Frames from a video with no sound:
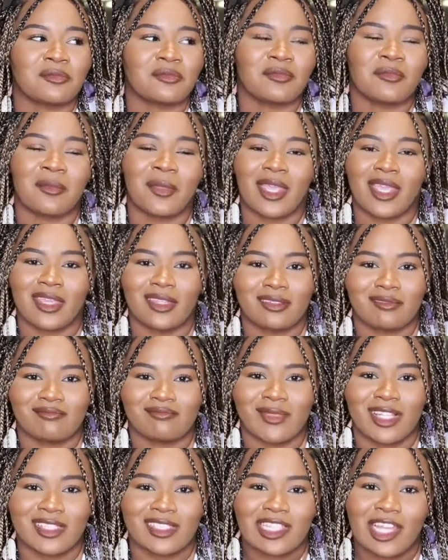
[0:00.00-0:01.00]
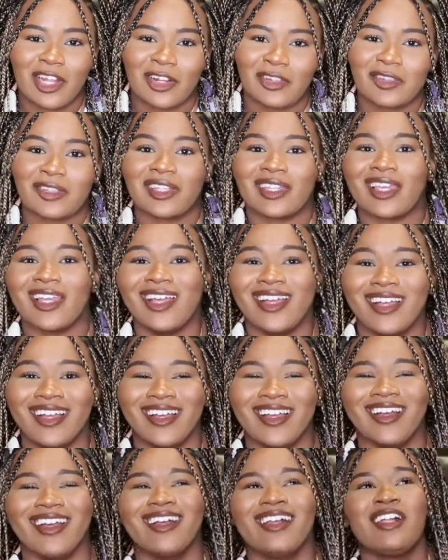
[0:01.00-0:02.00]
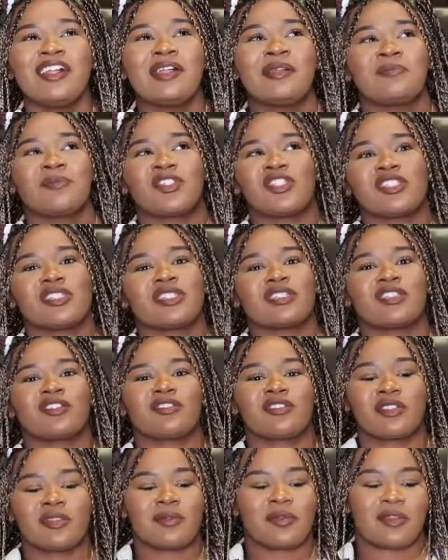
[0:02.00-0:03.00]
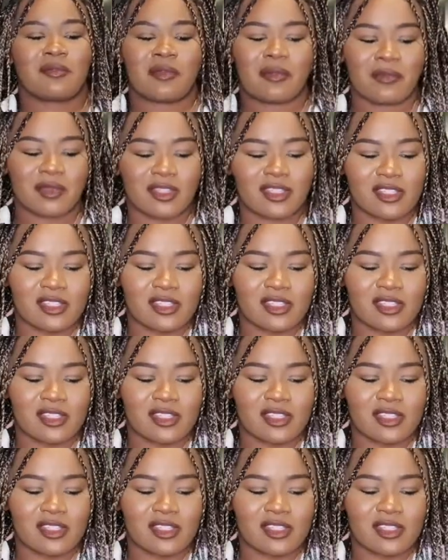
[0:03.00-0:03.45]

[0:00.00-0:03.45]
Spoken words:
made entirely. She's literally one of my biggest